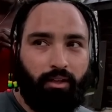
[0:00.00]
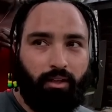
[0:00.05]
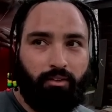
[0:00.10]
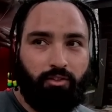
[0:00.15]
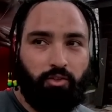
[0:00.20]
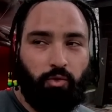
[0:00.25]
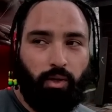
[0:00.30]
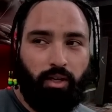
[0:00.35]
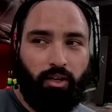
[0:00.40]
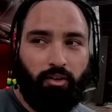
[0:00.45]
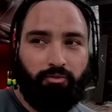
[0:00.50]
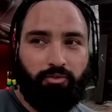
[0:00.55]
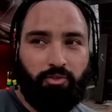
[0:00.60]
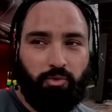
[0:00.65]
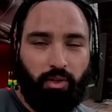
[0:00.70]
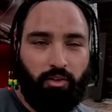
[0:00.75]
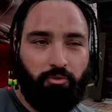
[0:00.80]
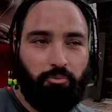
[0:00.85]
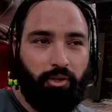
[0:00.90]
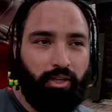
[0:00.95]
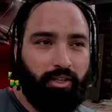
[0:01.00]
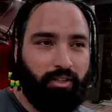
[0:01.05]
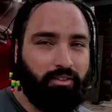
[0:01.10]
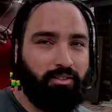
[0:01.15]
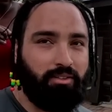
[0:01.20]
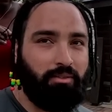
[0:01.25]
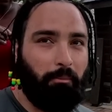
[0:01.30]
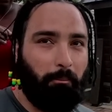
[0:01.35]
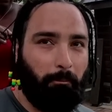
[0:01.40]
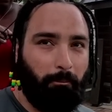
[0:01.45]
Yeah, 12
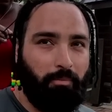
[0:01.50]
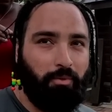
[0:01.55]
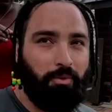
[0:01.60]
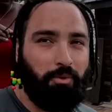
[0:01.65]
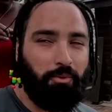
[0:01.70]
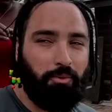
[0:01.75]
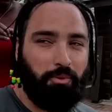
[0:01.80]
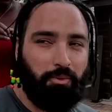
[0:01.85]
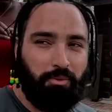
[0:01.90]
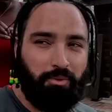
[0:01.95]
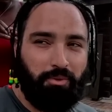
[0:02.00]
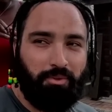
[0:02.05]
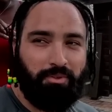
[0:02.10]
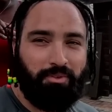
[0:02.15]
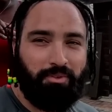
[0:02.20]
braids. Cool.